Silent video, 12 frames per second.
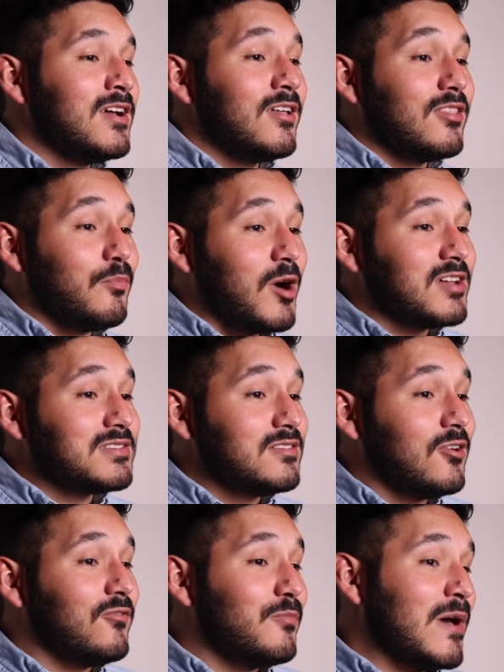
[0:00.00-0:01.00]
The bossa
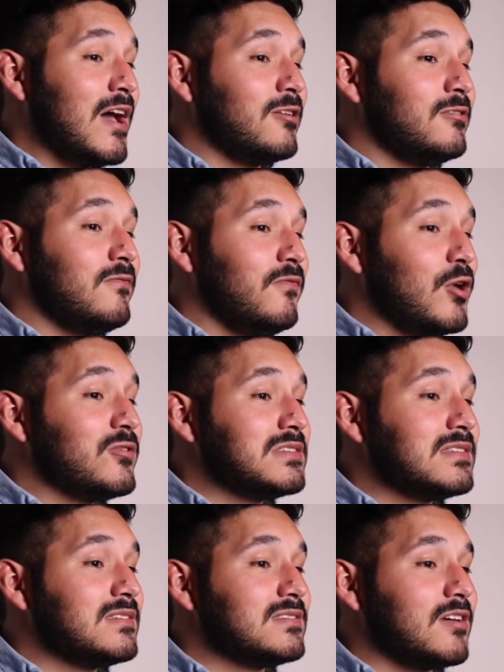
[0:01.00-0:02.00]
nova pattern
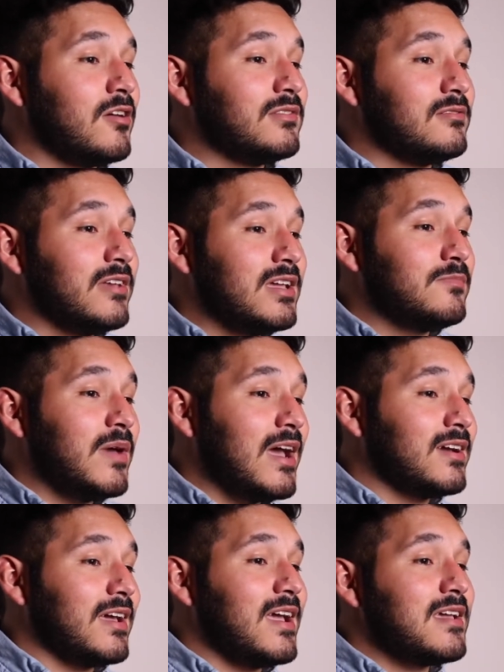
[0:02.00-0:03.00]
focuses on the
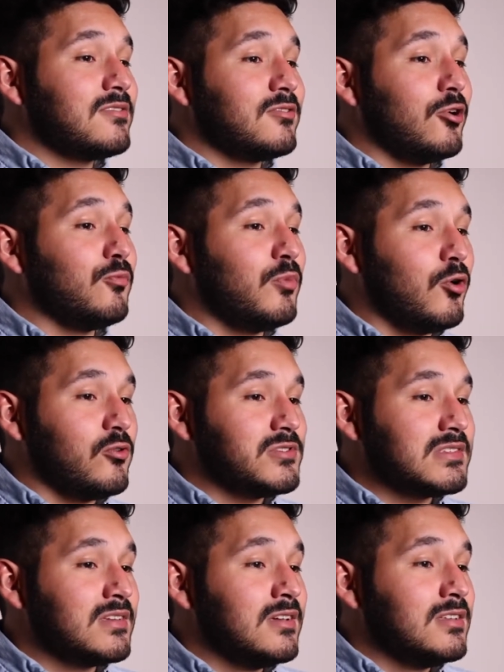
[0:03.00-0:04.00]
laid-back eighth note
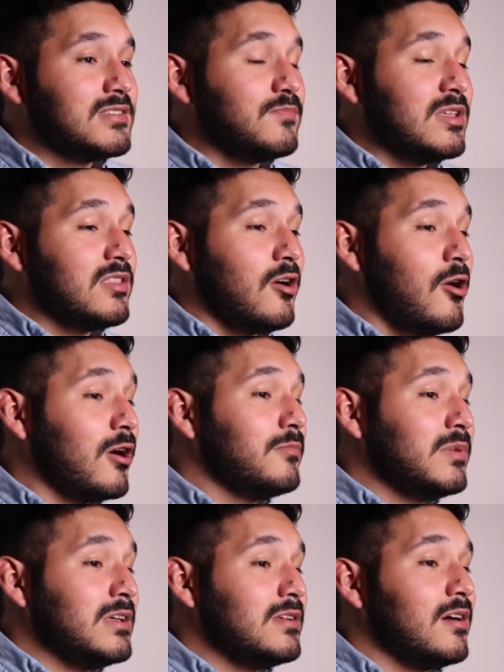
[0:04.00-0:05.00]
pulse to be the
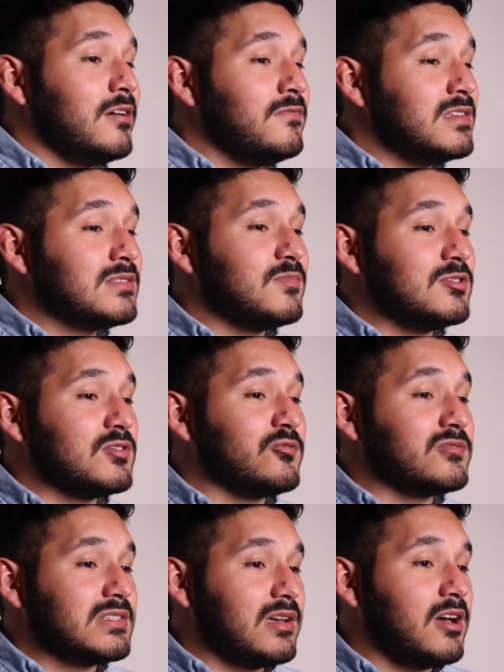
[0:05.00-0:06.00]
heartbeat of this musical
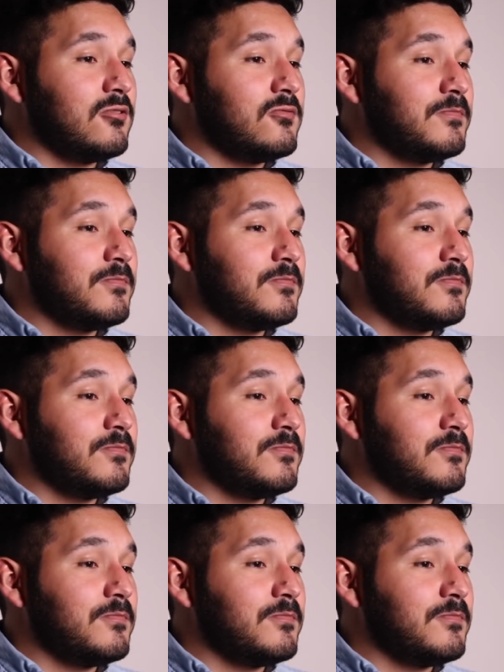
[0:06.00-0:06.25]
style.